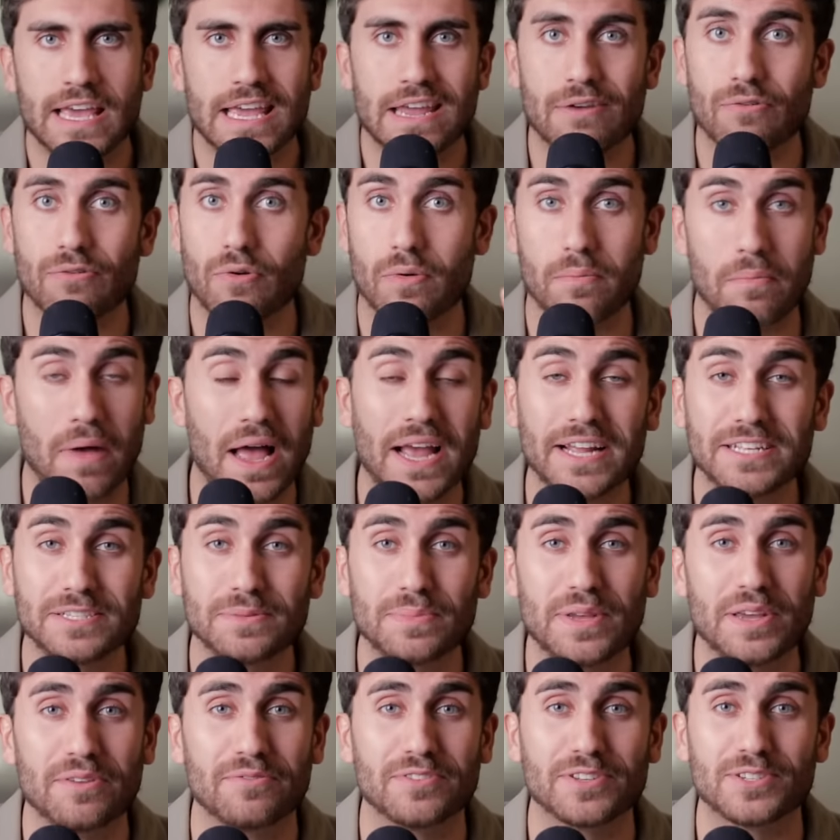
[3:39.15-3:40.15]
It reminds
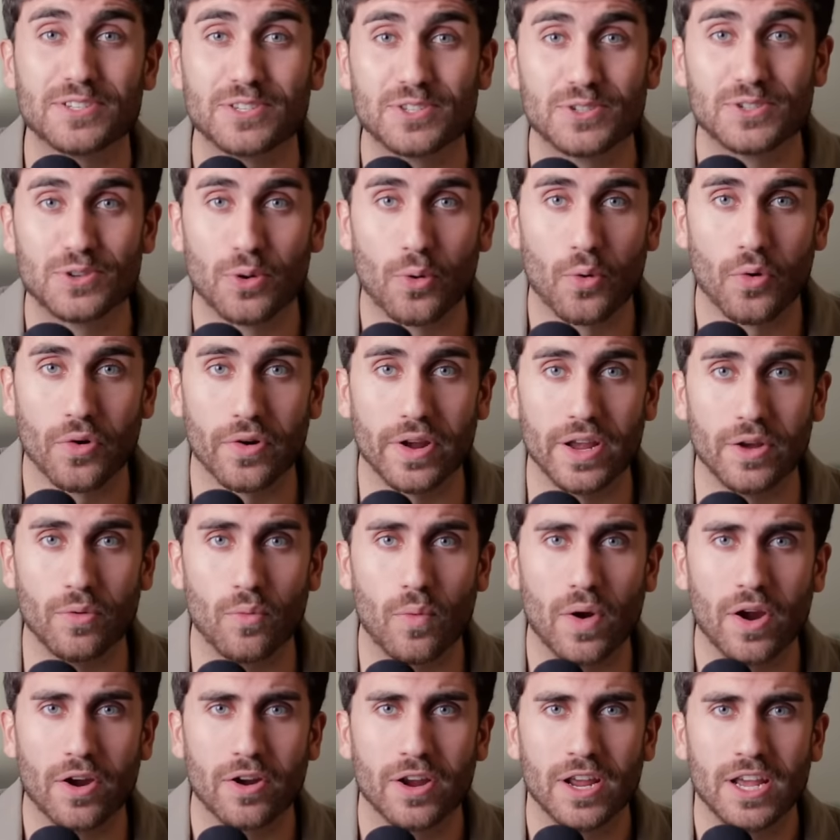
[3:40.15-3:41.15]
me of a story
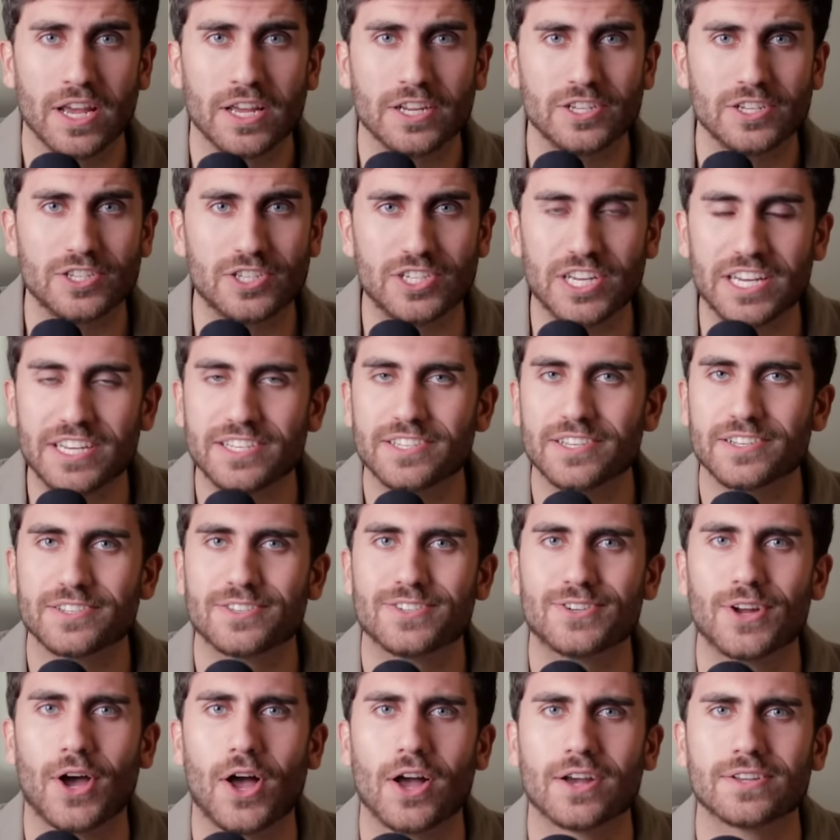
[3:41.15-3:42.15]
where
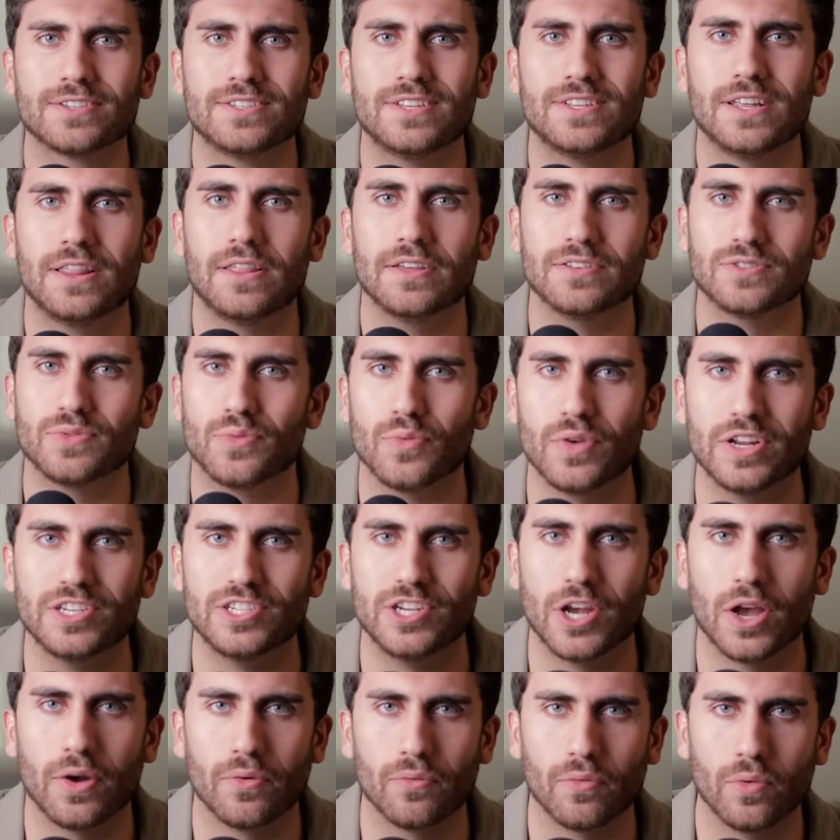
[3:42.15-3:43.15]
Jesus talks to this
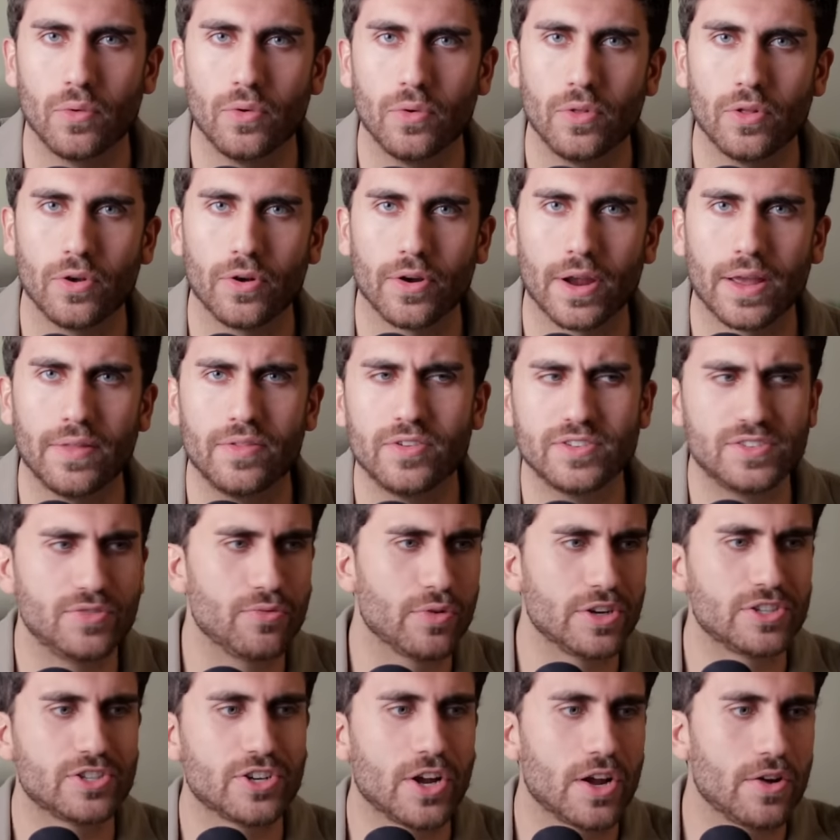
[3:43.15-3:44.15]
rich young ruler, and this
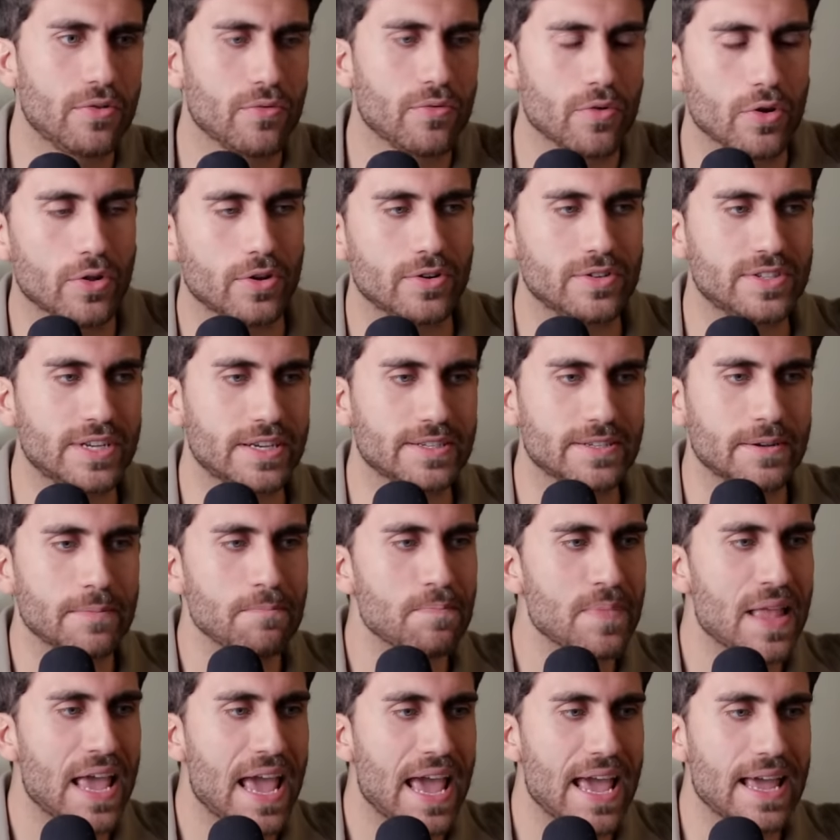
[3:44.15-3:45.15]
rich young ruler says,
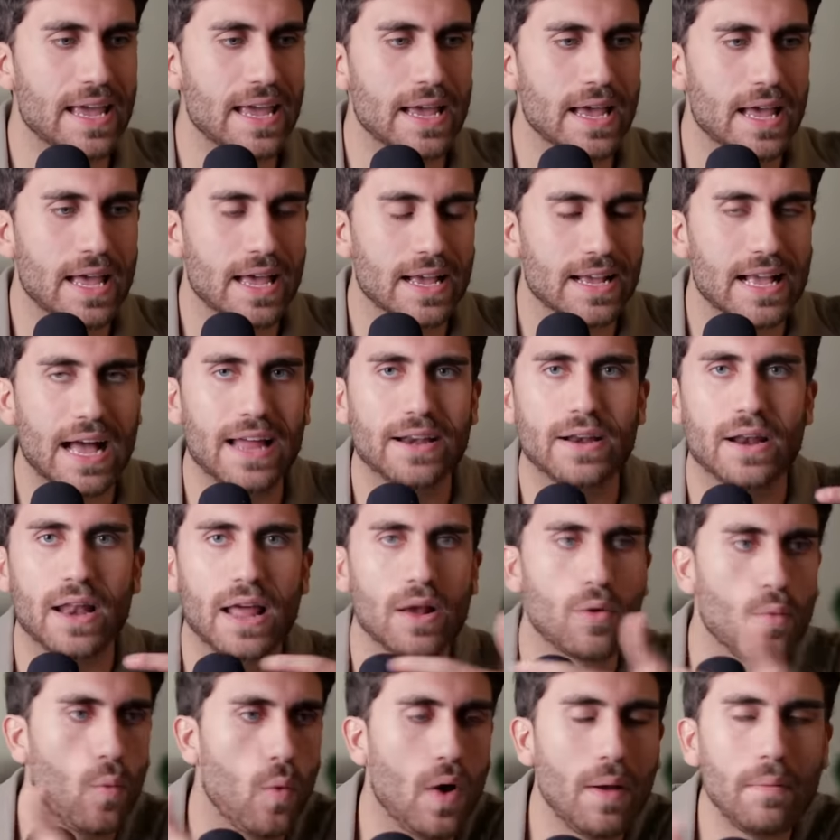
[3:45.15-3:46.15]
Hey, God,
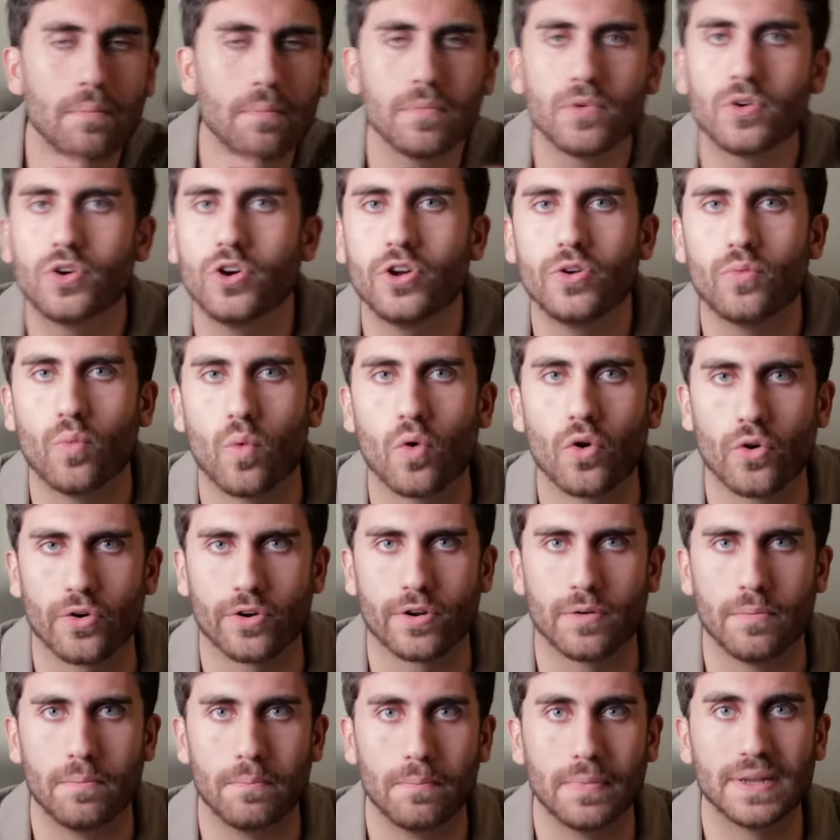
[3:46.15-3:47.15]
like what good
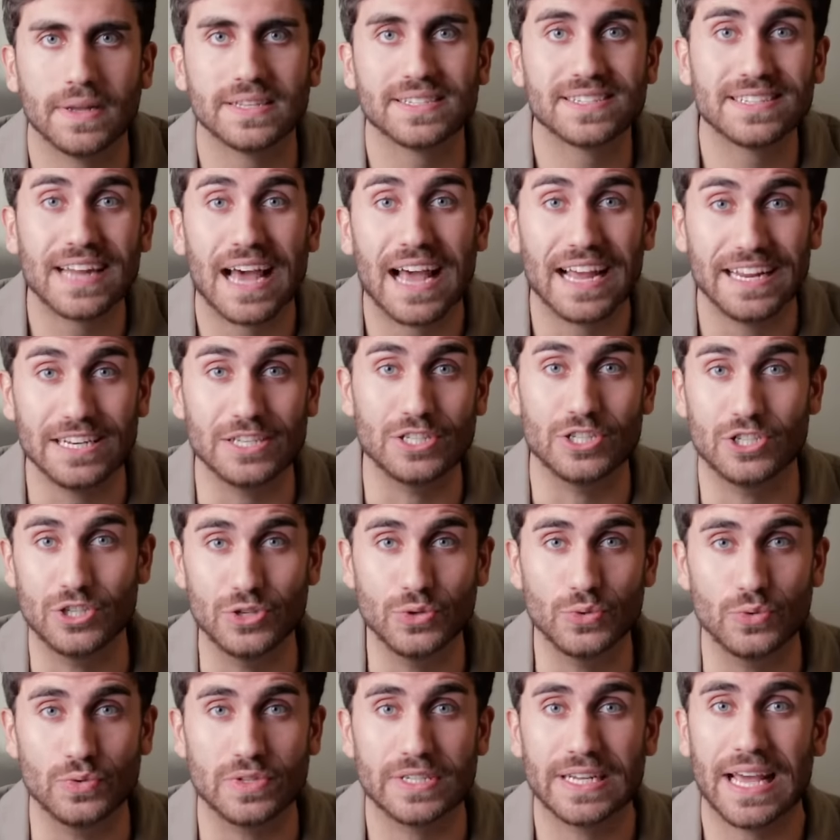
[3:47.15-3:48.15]
work must I
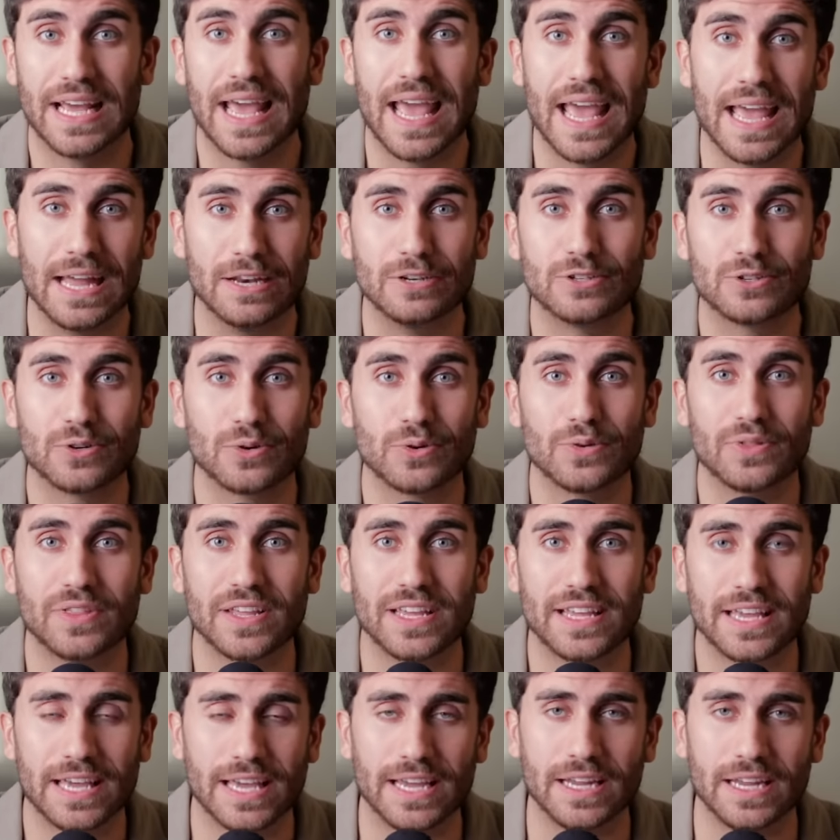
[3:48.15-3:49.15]
do to enter
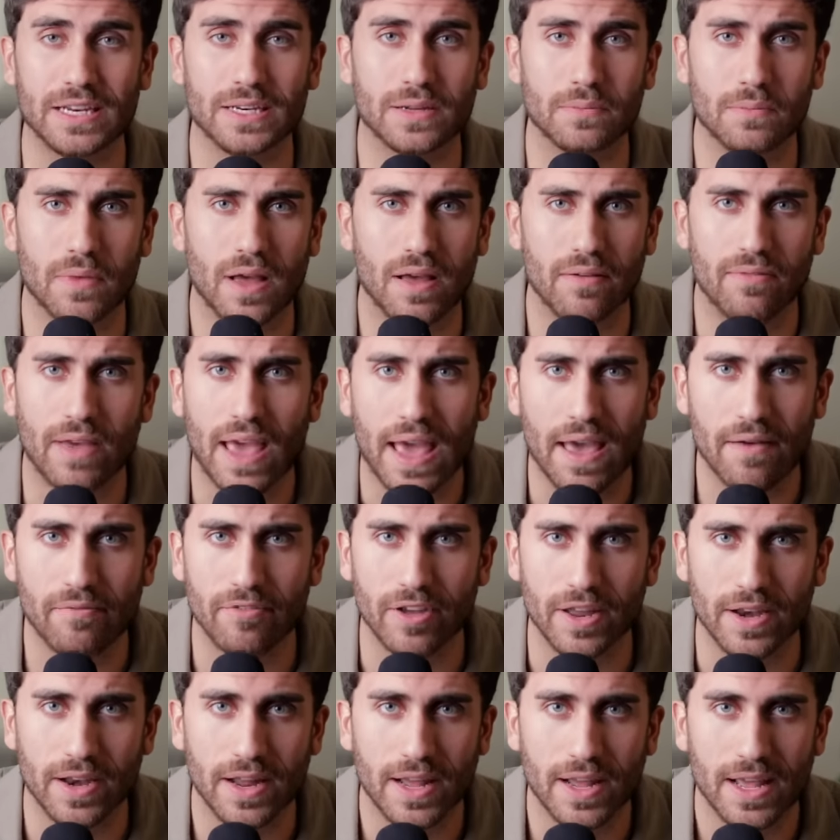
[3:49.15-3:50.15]
the kingdom of
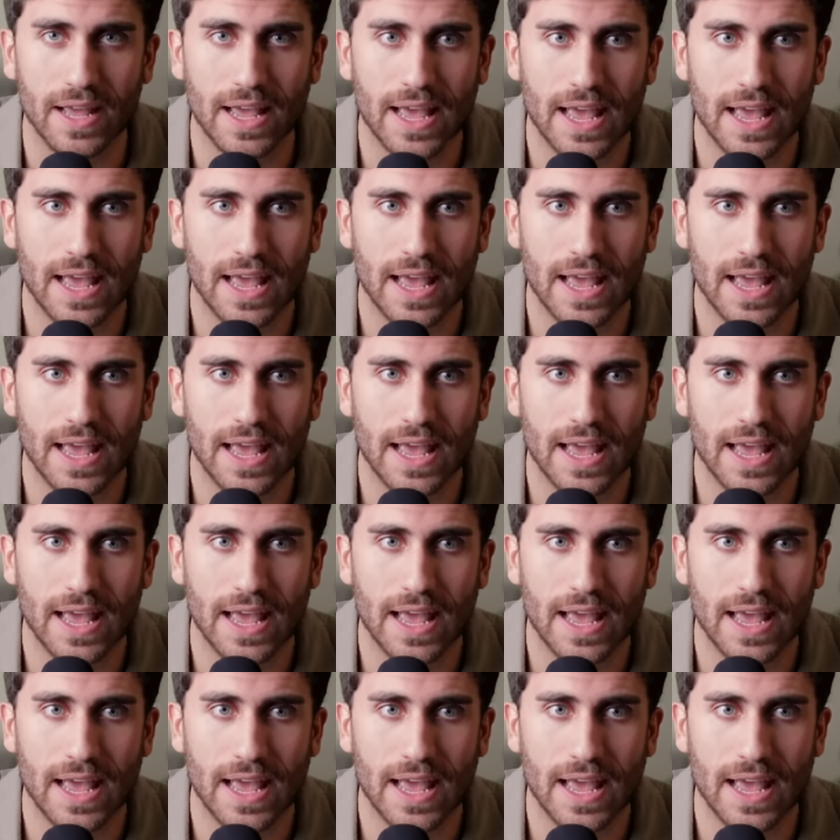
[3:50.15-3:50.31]
heaven?